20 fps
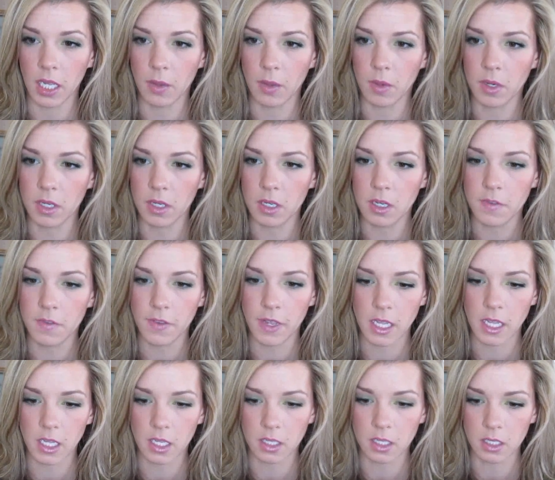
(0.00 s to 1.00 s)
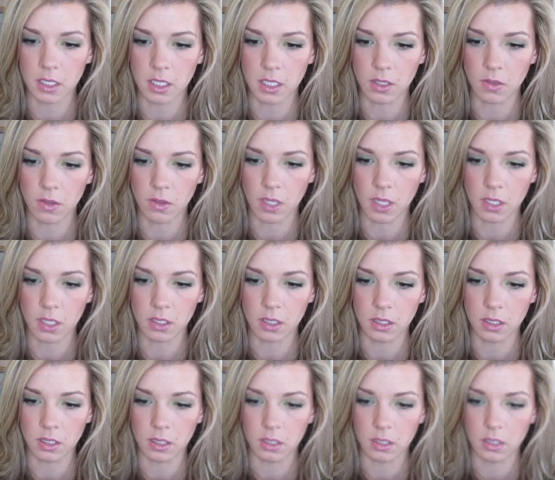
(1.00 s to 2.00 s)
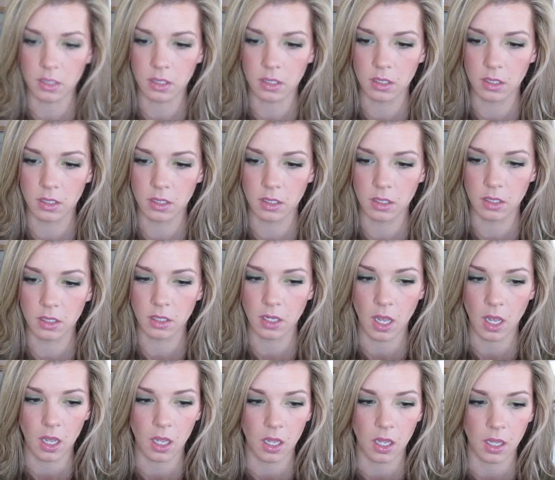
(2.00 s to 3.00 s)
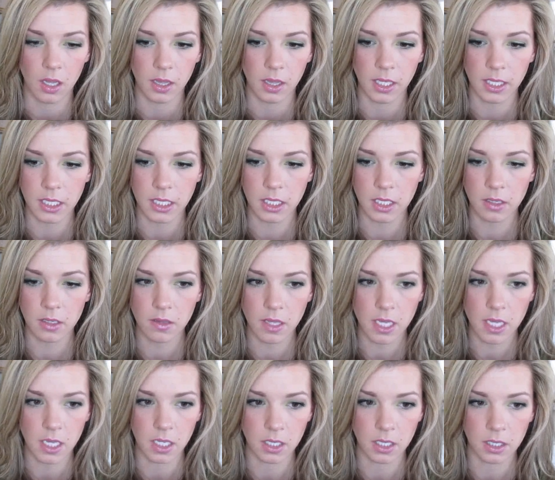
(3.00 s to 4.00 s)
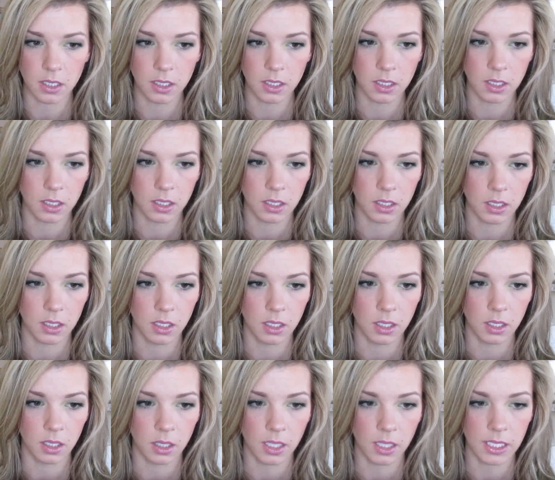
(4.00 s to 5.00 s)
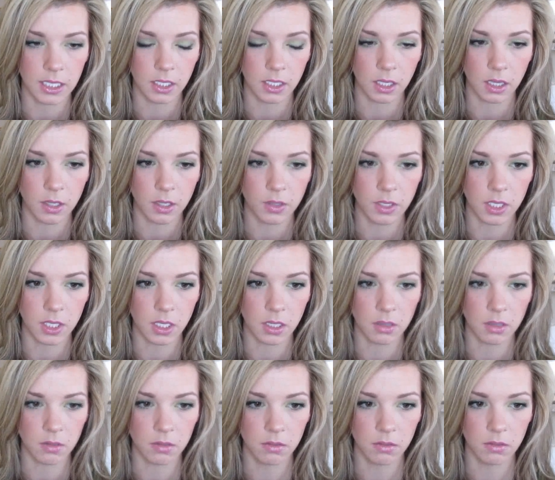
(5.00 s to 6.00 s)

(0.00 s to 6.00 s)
I wonder if I can do this. Let's do this. Let's close you.